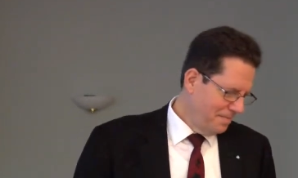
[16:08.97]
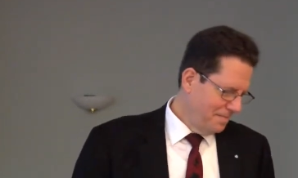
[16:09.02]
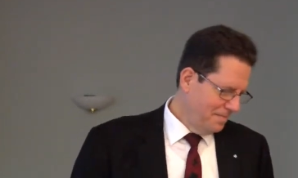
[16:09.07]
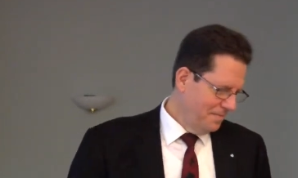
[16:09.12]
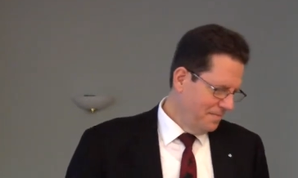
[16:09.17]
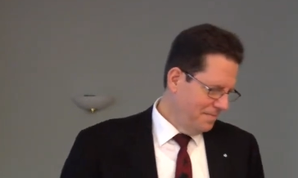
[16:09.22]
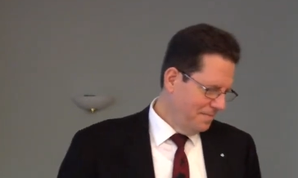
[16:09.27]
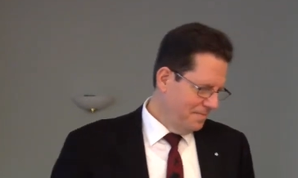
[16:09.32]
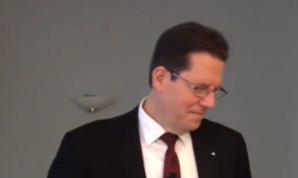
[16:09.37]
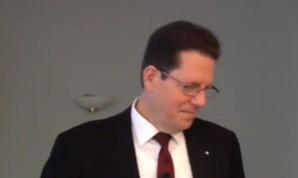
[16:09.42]

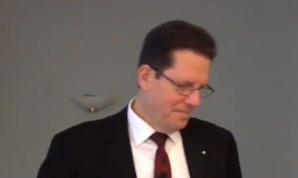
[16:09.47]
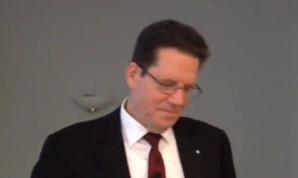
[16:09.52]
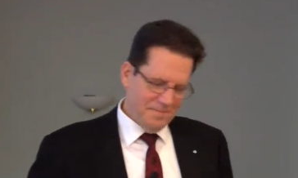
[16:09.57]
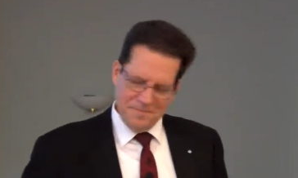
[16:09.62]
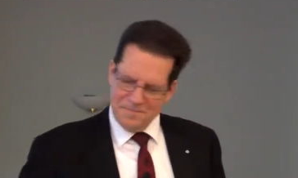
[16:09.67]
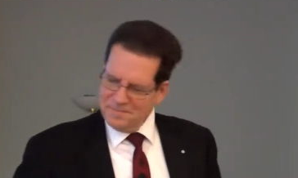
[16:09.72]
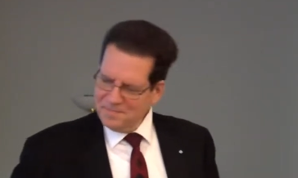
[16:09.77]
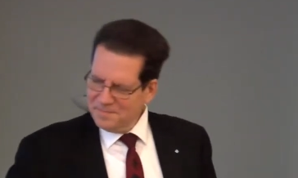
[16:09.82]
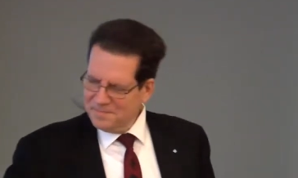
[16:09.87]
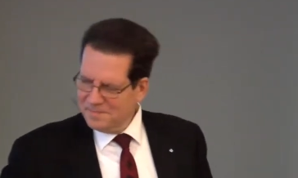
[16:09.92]

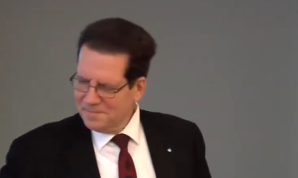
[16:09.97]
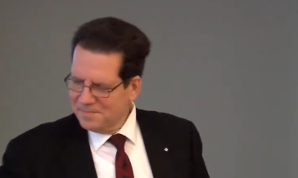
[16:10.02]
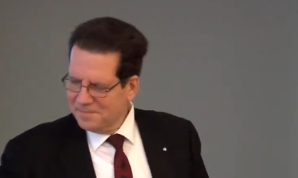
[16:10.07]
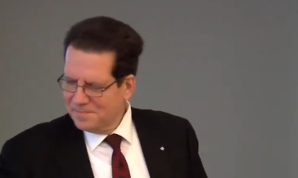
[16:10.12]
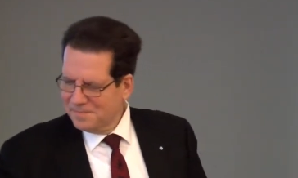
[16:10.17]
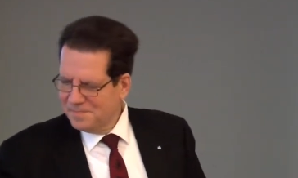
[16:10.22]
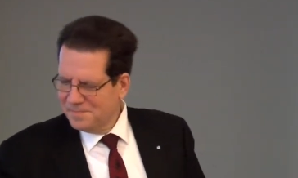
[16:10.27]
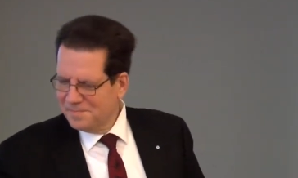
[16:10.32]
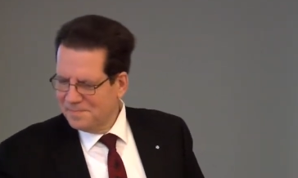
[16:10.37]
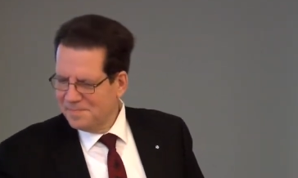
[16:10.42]

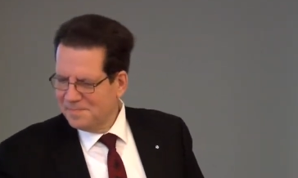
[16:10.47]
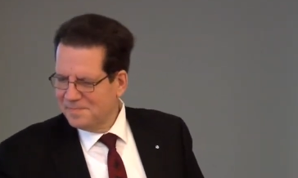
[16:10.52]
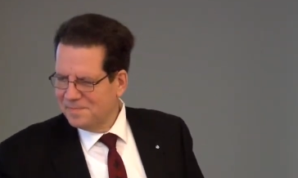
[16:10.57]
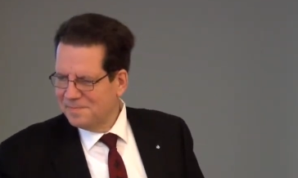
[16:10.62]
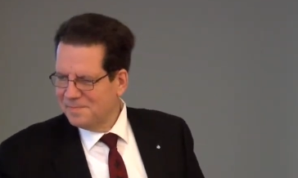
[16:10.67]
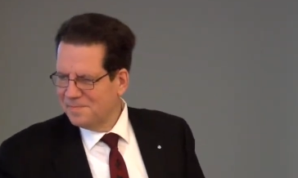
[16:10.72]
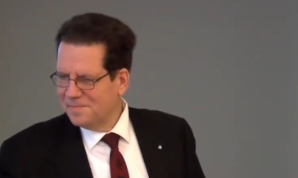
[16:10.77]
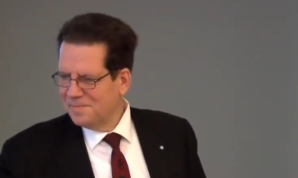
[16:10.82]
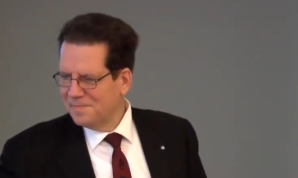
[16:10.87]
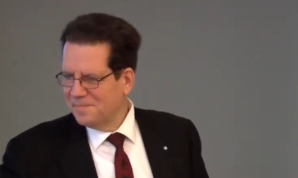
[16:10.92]

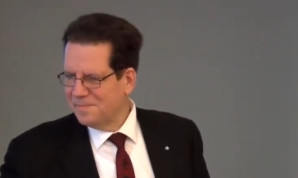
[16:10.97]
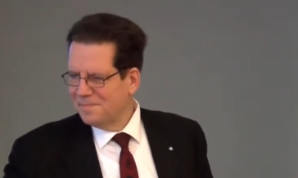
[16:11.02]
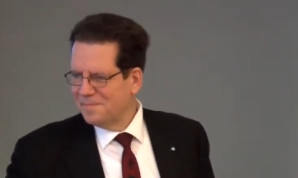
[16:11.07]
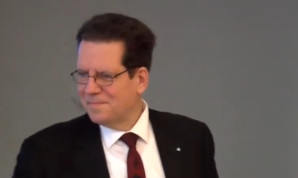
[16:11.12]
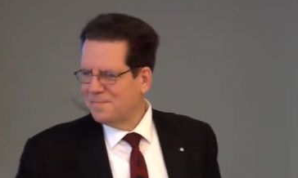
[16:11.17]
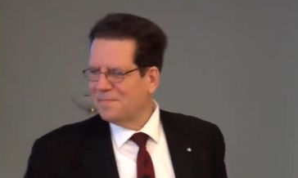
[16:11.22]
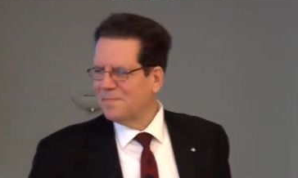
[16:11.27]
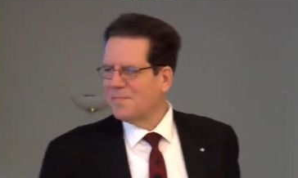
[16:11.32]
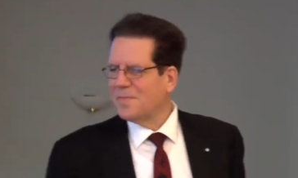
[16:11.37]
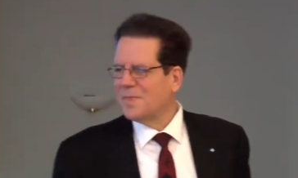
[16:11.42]

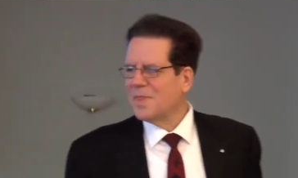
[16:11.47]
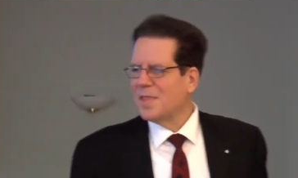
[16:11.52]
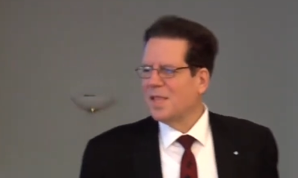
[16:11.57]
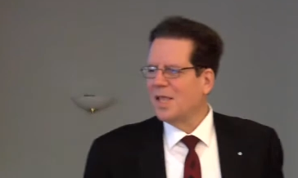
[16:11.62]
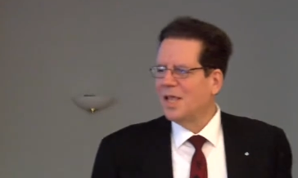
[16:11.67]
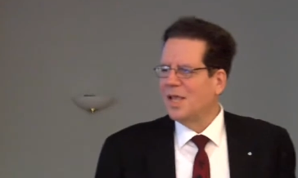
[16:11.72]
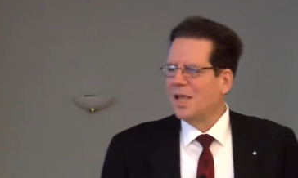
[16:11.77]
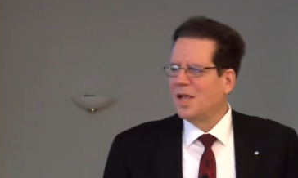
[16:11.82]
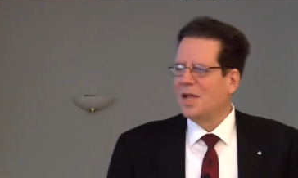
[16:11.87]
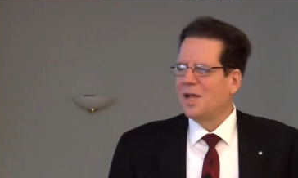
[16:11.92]

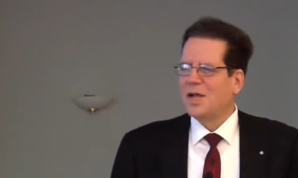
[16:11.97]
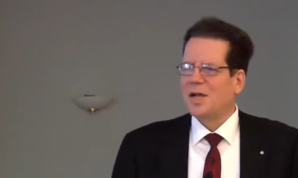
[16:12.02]
Nobody speaks.